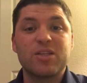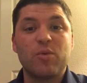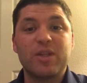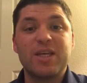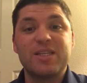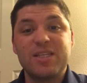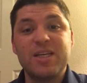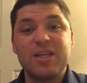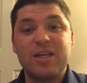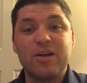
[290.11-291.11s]
So what they
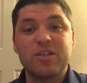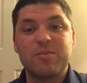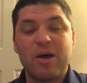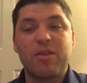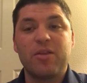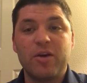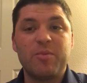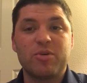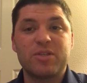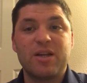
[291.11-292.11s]
see and hear, it's about
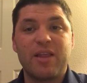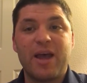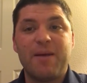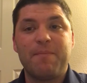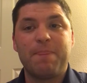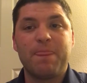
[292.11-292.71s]
30% of that.